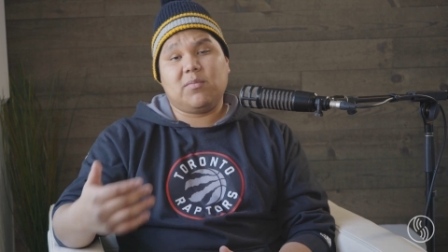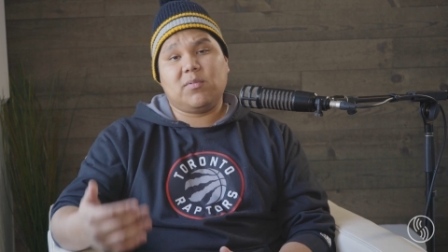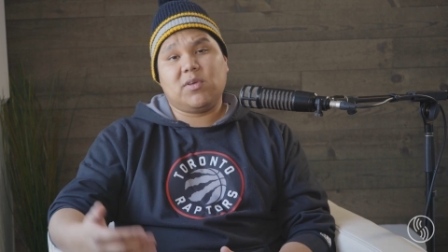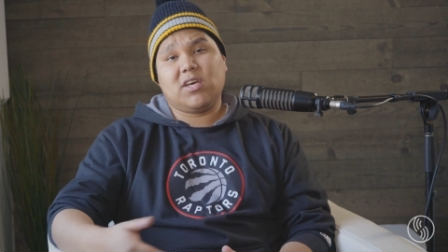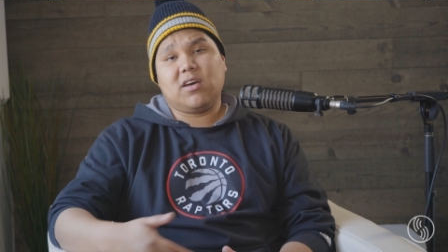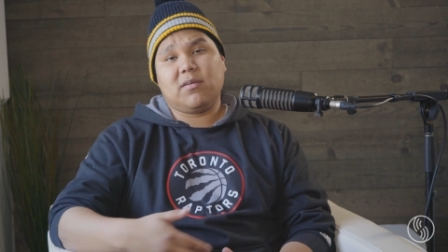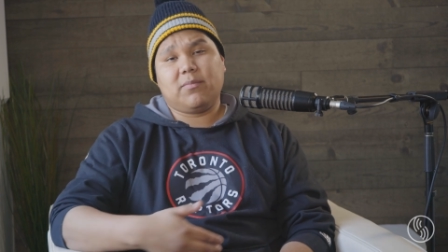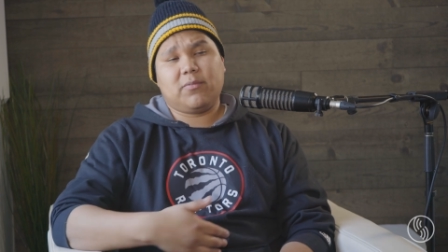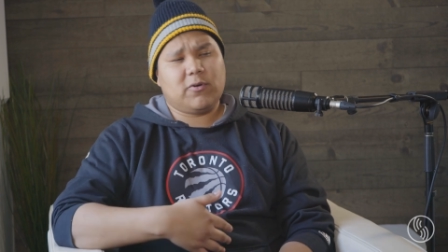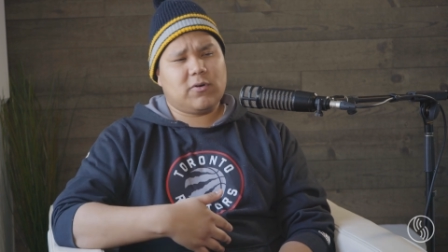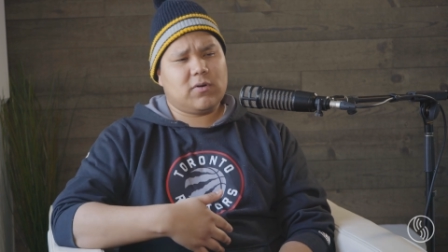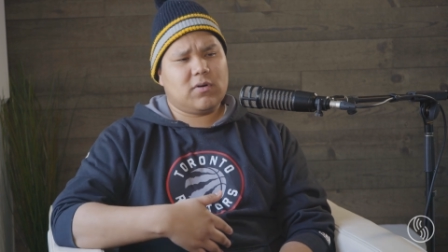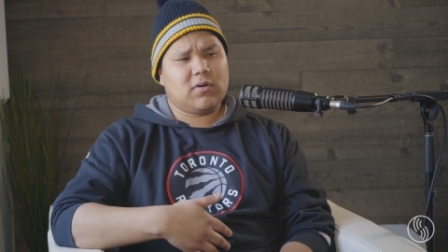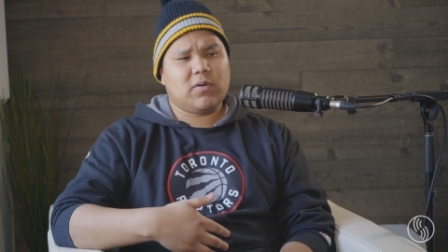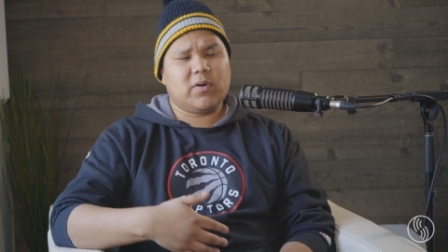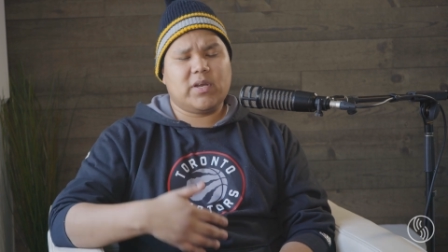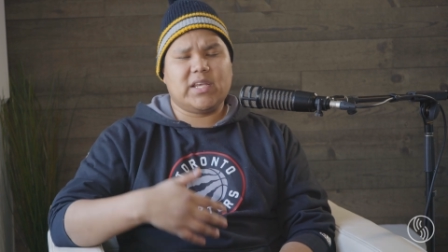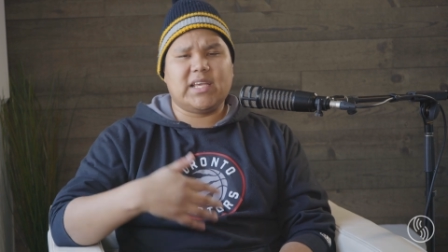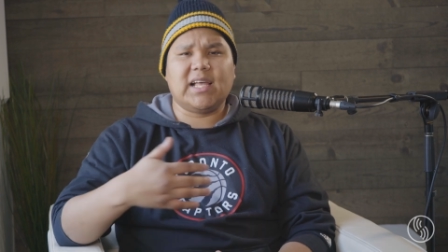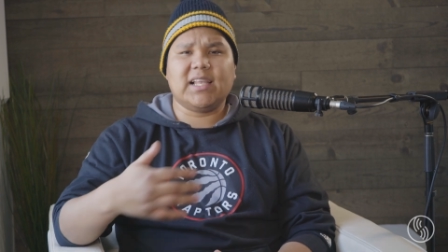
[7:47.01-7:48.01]
beat me up
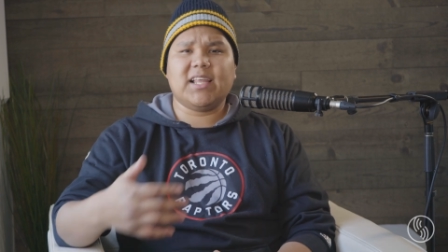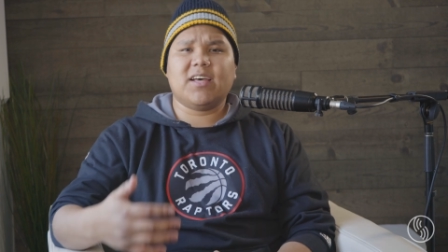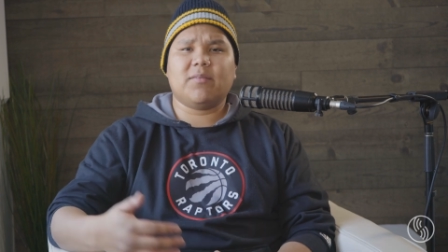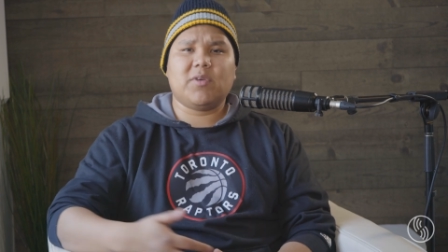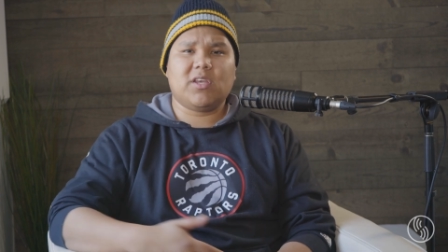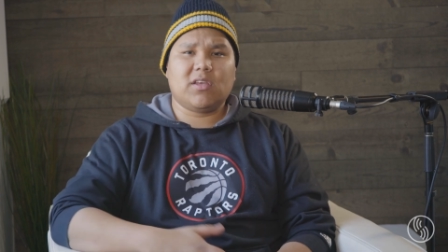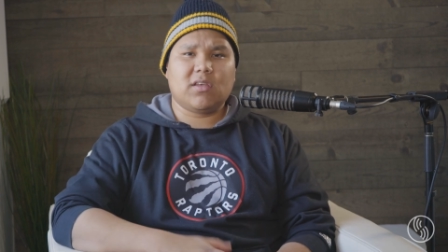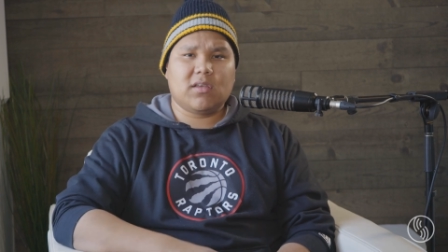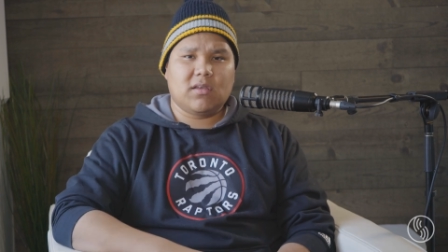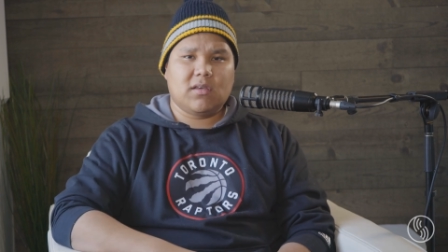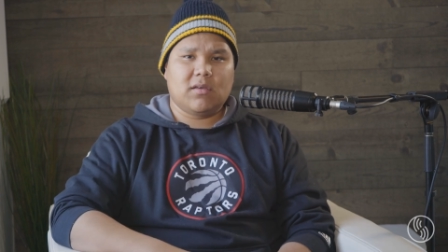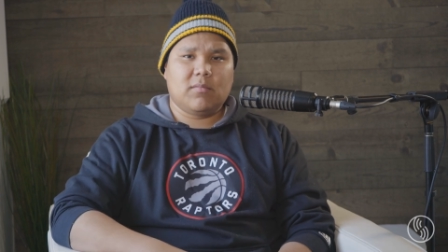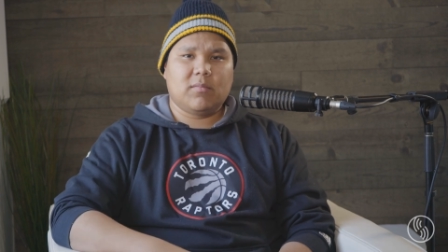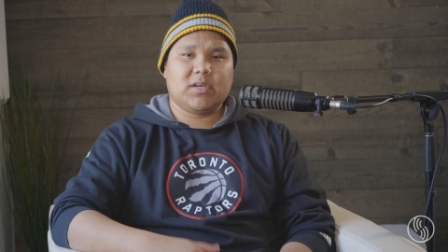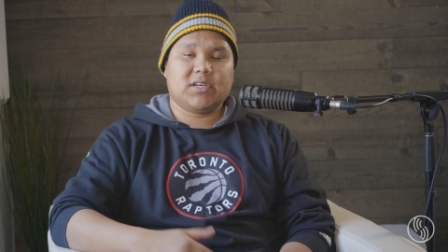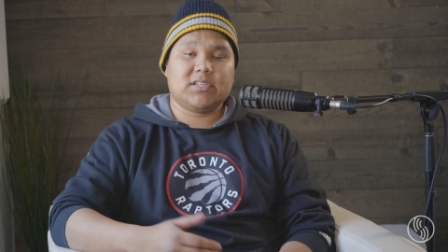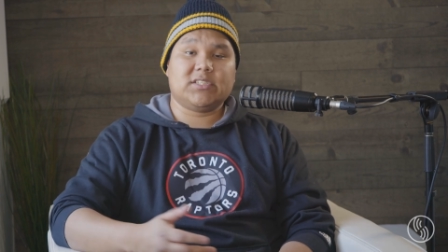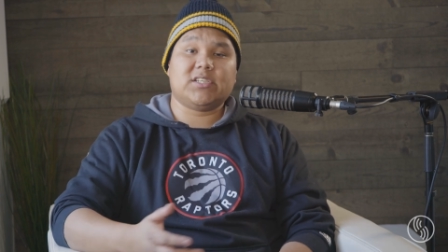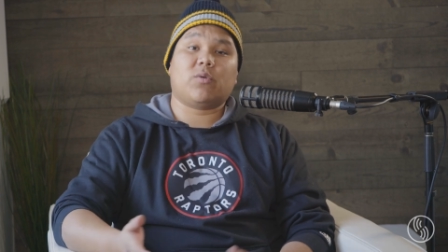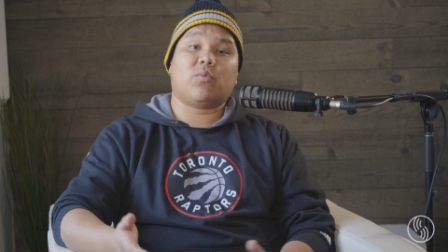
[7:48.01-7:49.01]
or yell at me
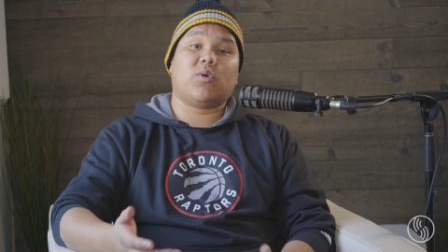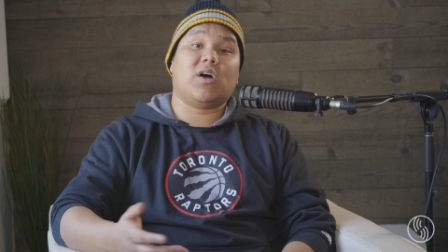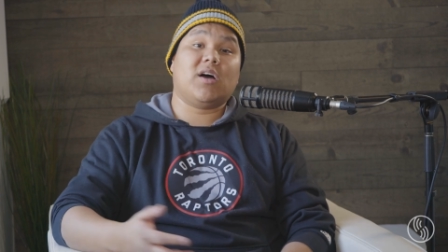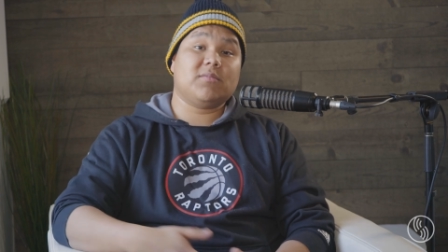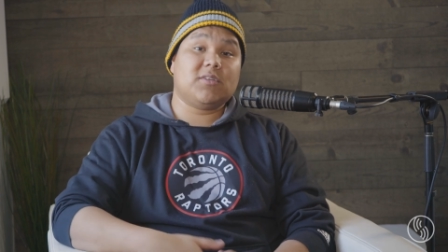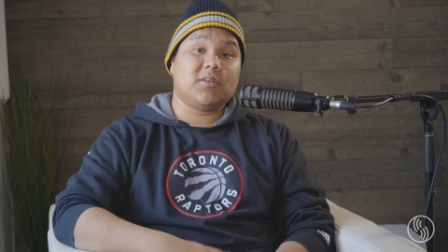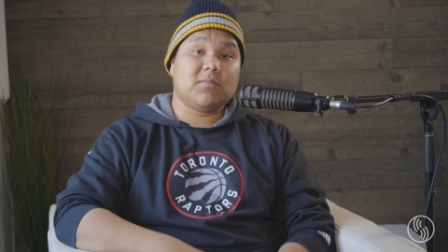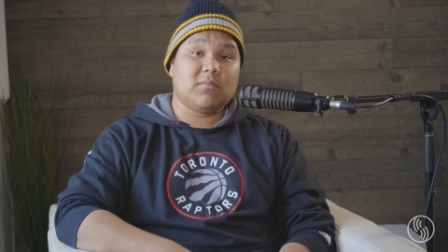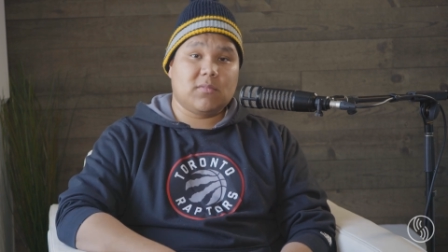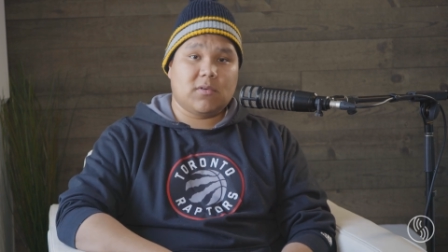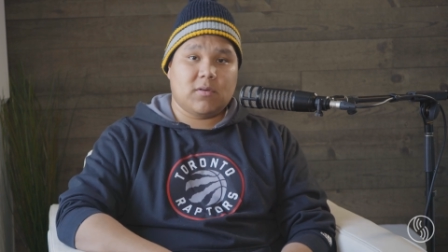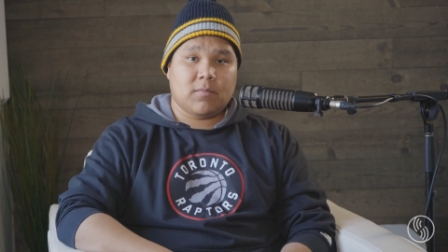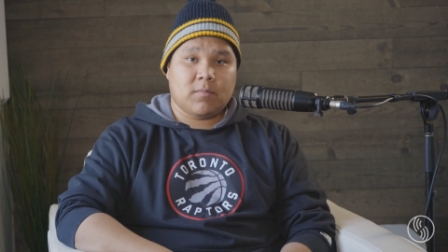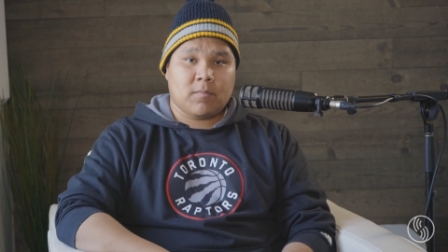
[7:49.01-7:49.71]
because I robbed him.